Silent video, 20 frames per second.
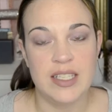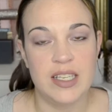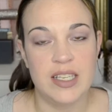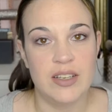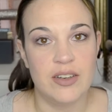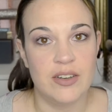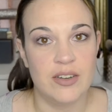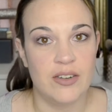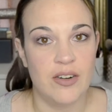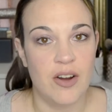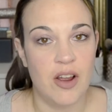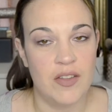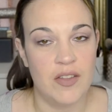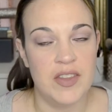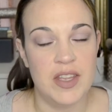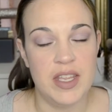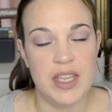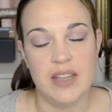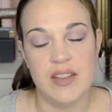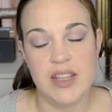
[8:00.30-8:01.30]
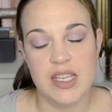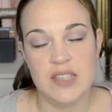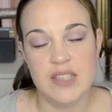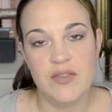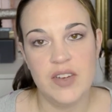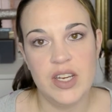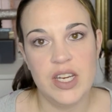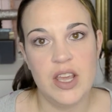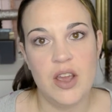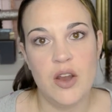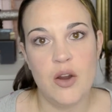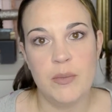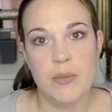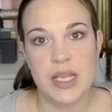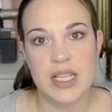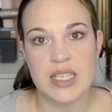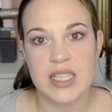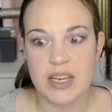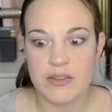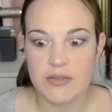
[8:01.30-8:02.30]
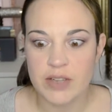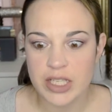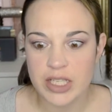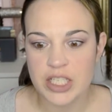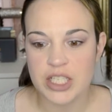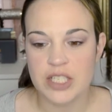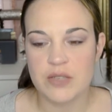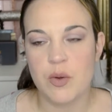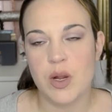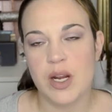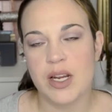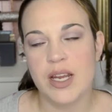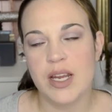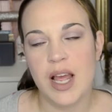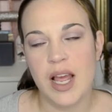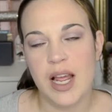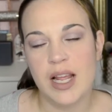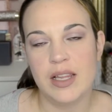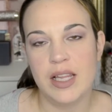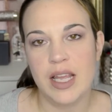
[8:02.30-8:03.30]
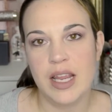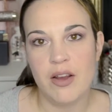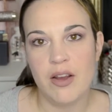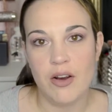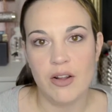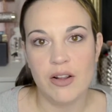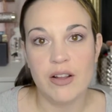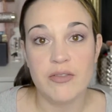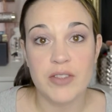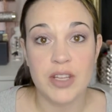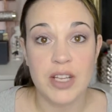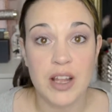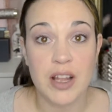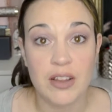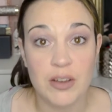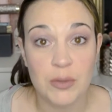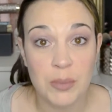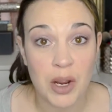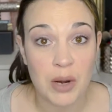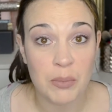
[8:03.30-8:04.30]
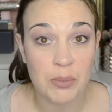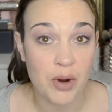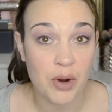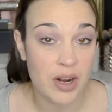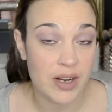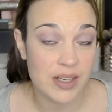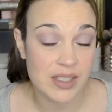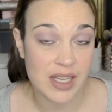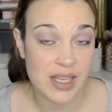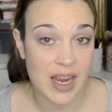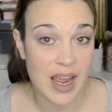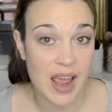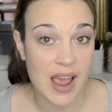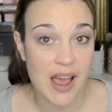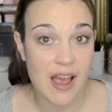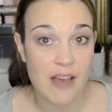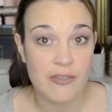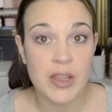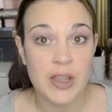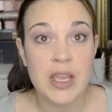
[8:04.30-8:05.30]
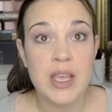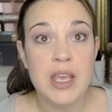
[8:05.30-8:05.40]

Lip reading: it or in this video, because I really just wanted to highlight all of the Colourpop products I have,